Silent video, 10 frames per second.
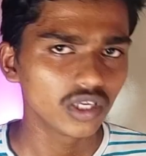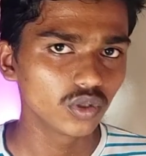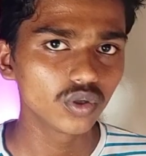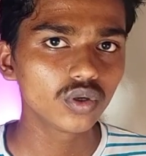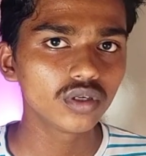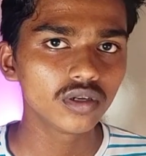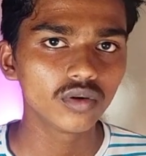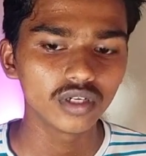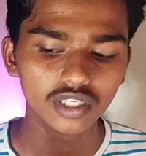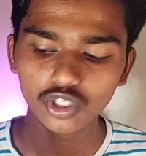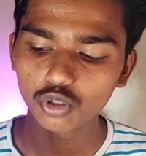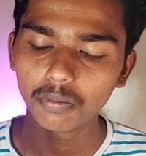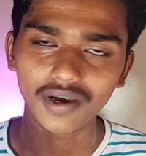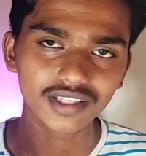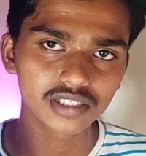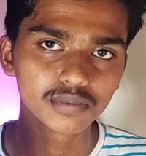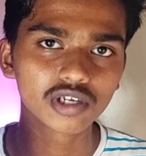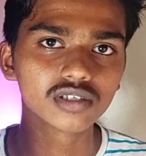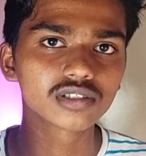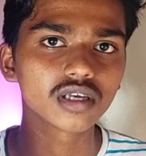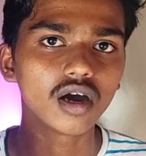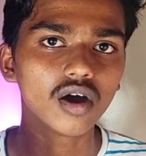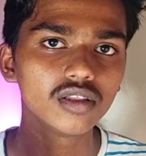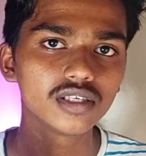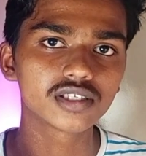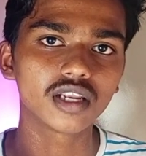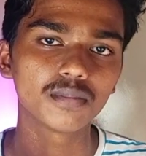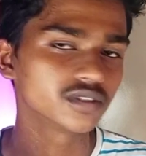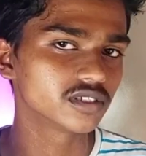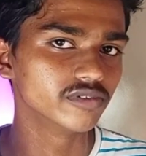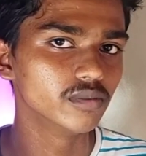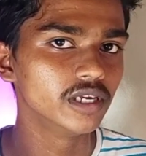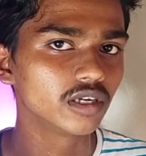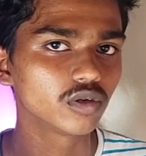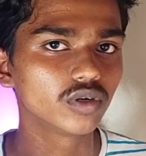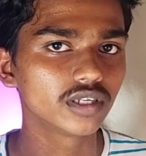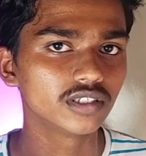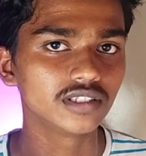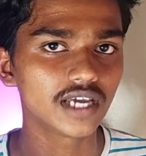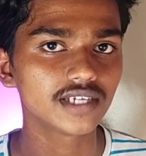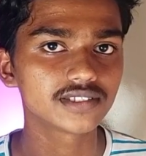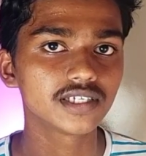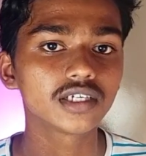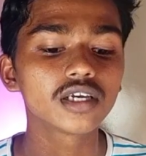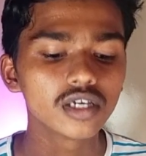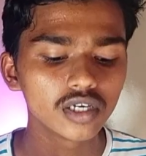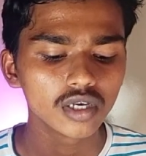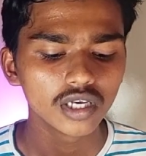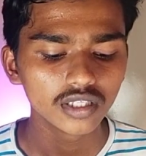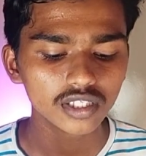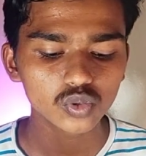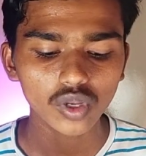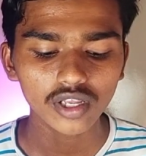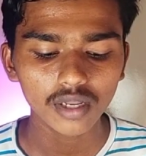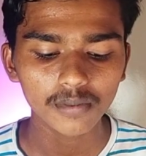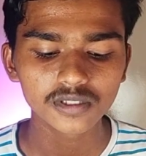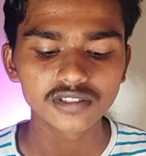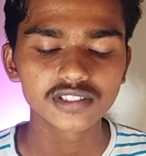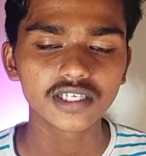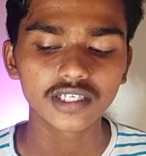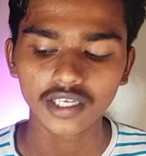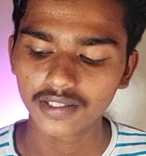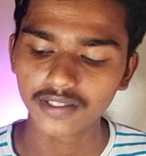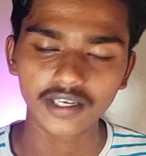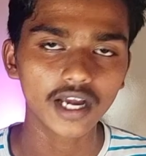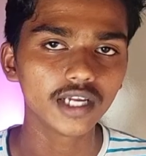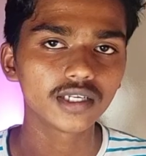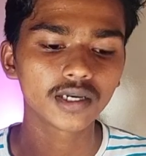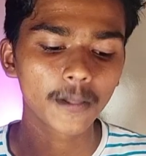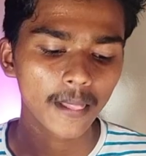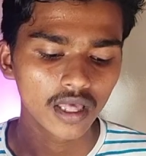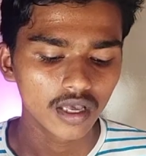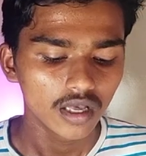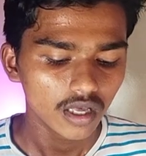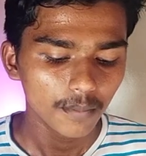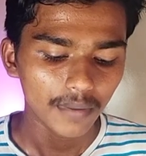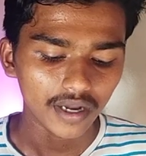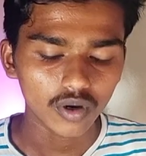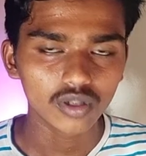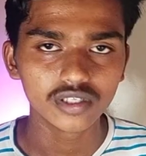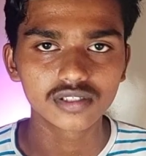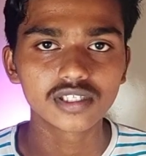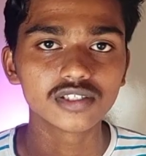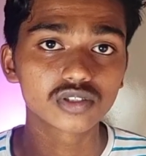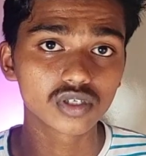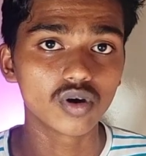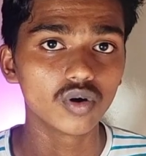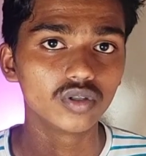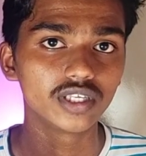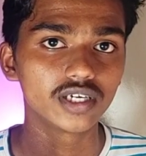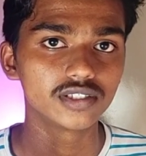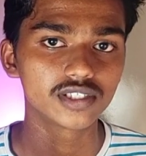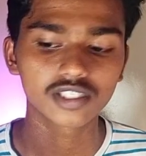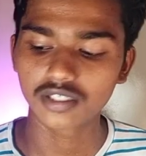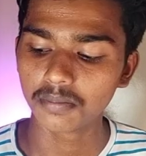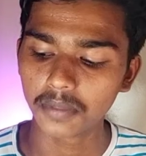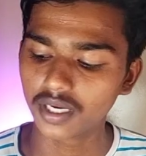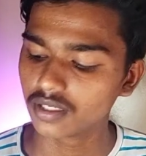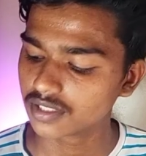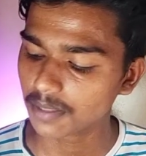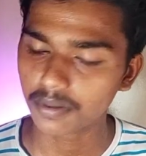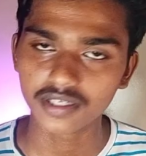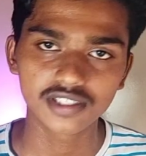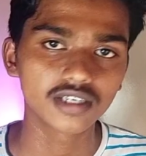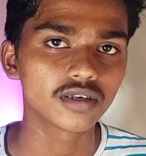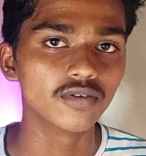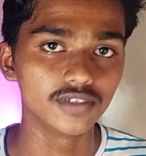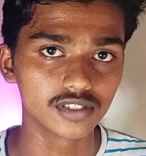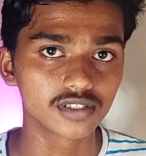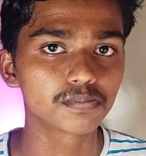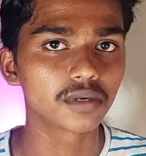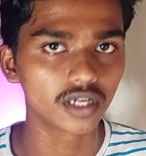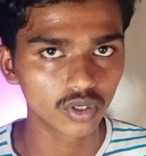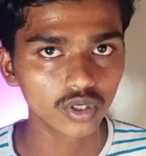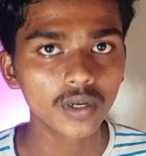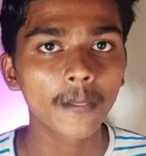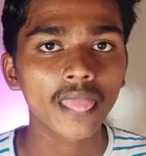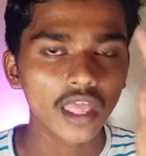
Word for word: you don't need to buy this because all these color pencils will be included in that set in this 12 color pencil set they can't pack all these things so they are just made in separate set which is pretty good